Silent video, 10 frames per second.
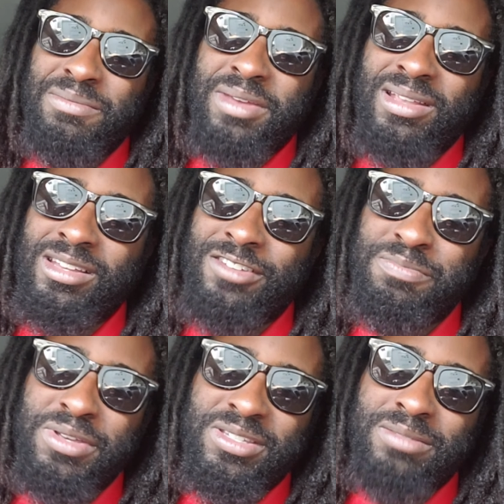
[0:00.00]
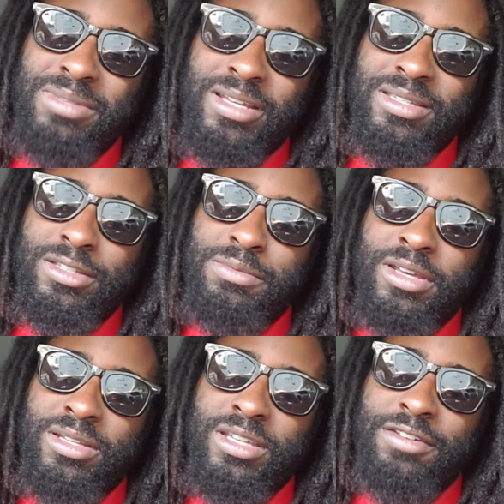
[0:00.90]
man, love, peace, and blessings,
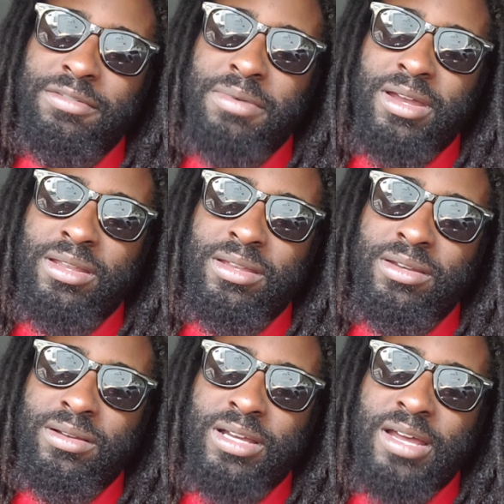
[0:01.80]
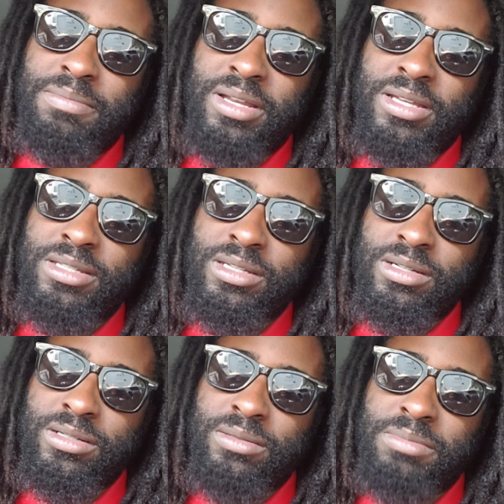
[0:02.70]
man, to everybody. You know, God bless. You
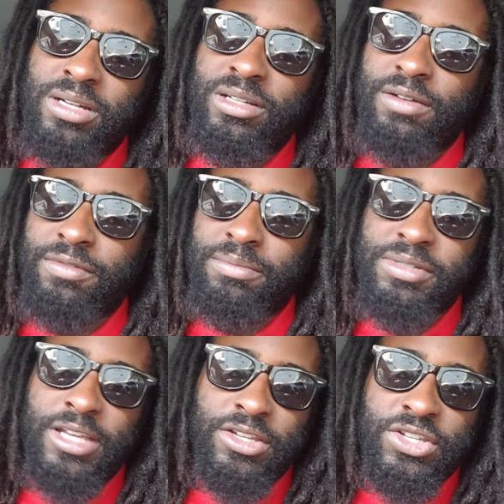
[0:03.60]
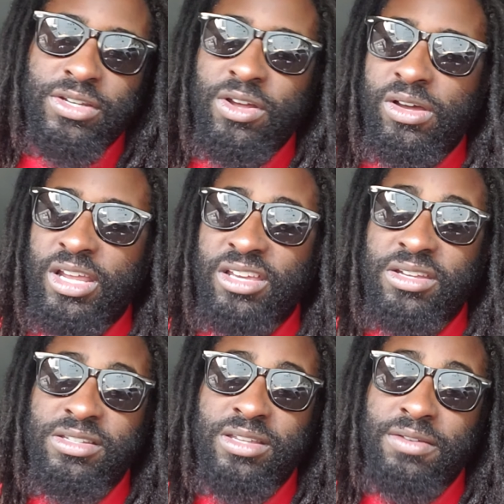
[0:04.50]
know, blood covering, protection, all that
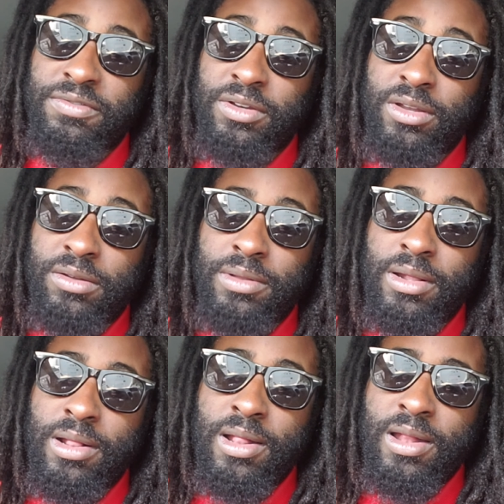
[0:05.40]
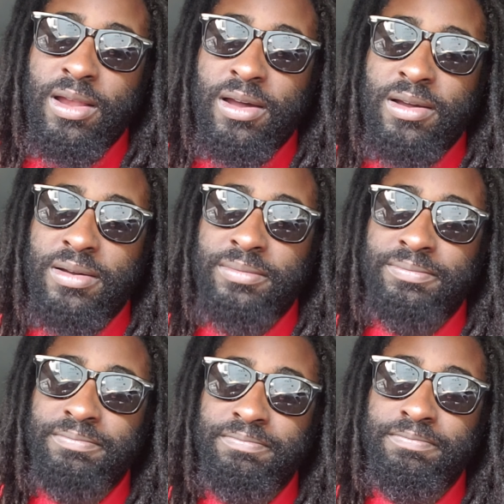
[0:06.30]
good stuff. You know, um,
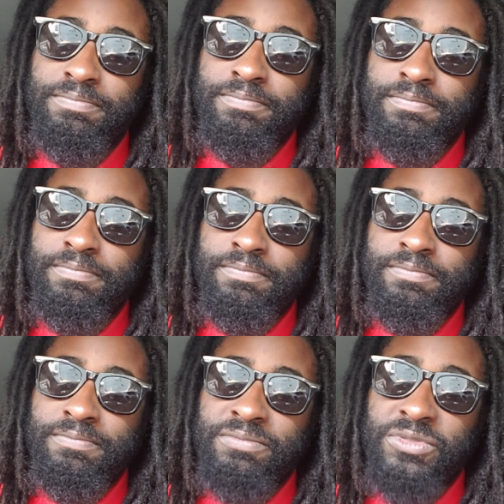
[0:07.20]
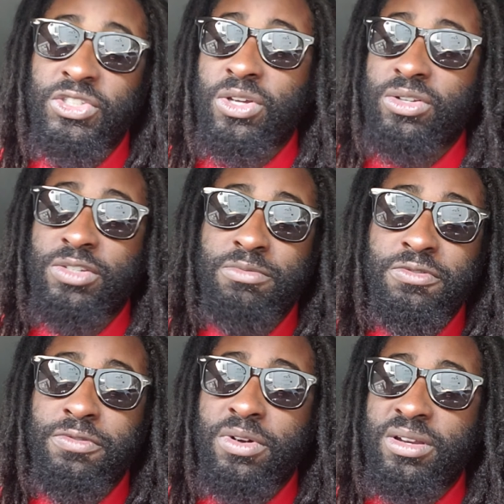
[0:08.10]
so I'll just
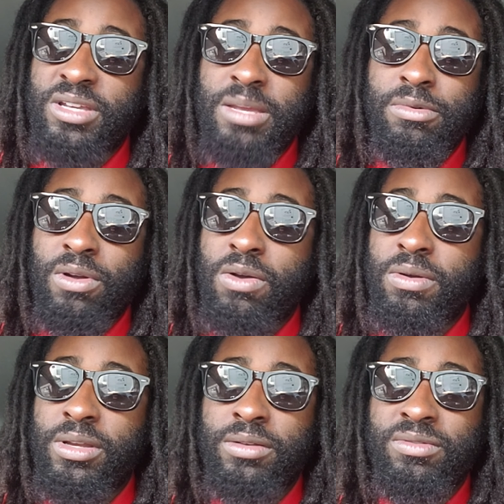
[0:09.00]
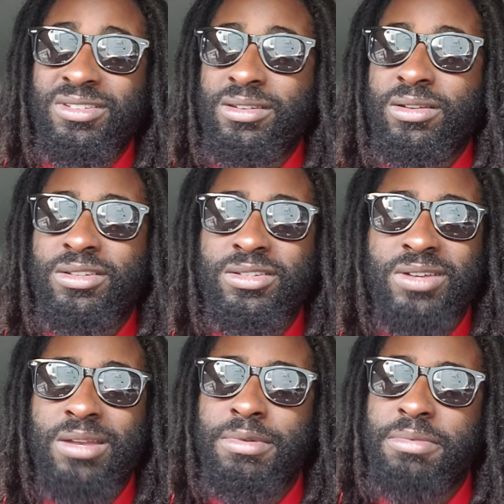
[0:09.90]
move forward and keep growing, and you know, just
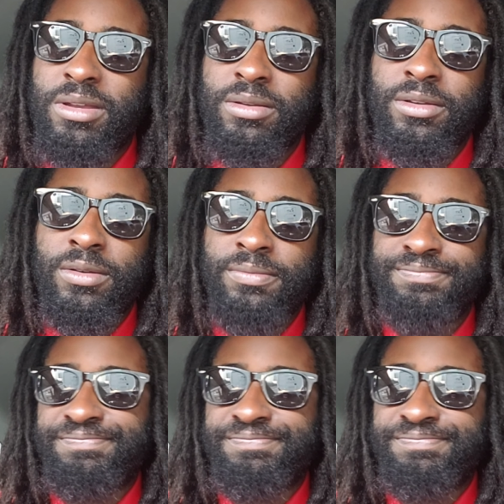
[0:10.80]
try to be better. You know,